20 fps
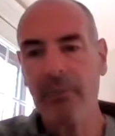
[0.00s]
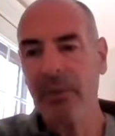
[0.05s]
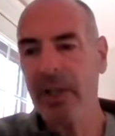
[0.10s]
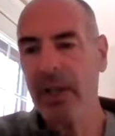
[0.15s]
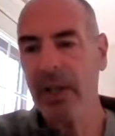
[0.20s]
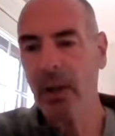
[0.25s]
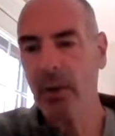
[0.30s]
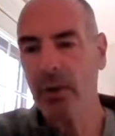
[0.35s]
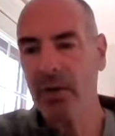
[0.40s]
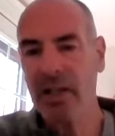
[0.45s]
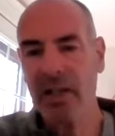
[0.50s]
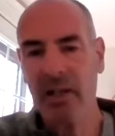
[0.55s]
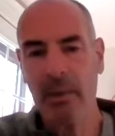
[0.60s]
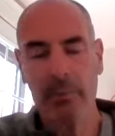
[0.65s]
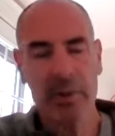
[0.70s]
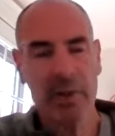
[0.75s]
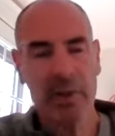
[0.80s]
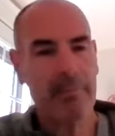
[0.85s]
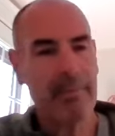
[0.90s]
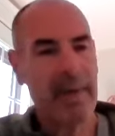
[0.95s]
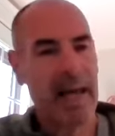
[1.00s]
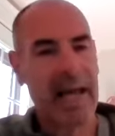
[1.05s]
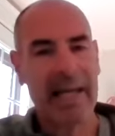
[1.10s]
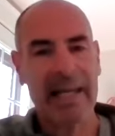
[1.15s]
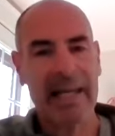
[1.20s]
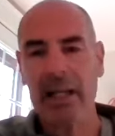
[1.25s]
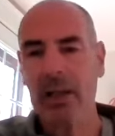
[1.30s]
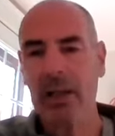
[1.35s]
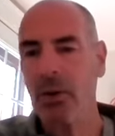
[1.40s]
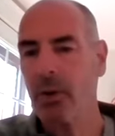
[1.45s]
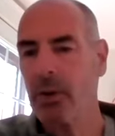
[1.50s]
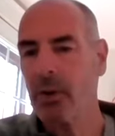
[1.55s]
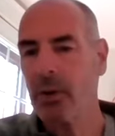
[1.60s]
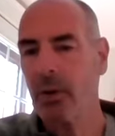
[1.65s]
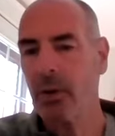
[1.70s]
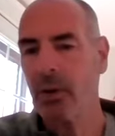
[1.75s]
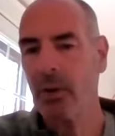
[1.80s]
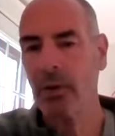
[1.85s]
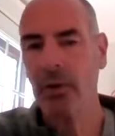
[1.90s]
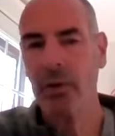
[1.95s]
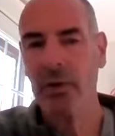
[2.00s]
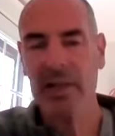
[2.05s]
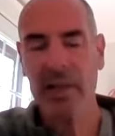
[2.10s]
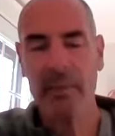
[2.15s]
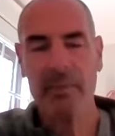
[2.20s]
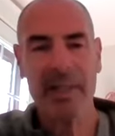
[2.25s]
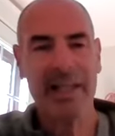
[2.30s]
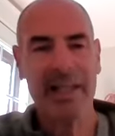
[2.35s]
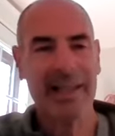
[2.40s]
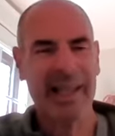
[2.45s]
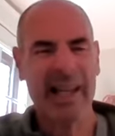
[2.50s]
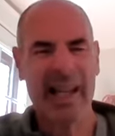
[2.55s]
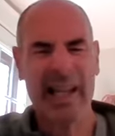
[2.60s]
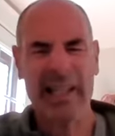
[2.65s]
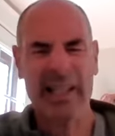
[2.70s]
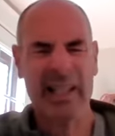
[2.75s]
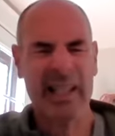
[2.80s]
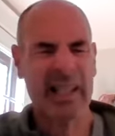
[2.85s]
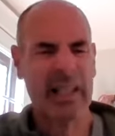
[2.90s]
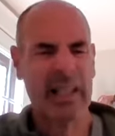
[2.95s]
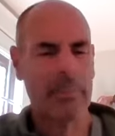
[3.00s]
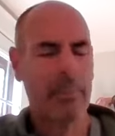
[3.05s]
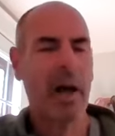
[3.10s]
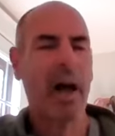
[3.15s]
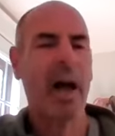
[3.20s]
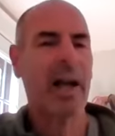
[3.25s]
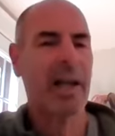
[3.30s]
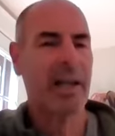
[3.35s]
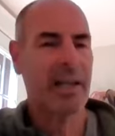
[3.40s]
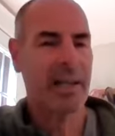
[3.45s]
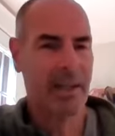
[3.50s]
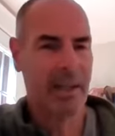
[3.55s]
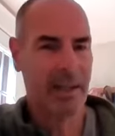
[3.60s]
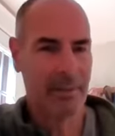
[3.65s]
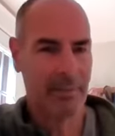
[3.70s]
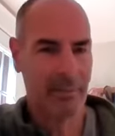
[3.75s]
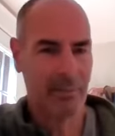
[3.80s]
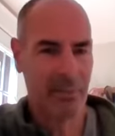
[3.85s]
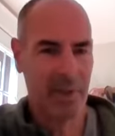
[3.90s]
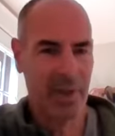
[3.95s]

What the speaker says: you know, symptomatic or something that I despise,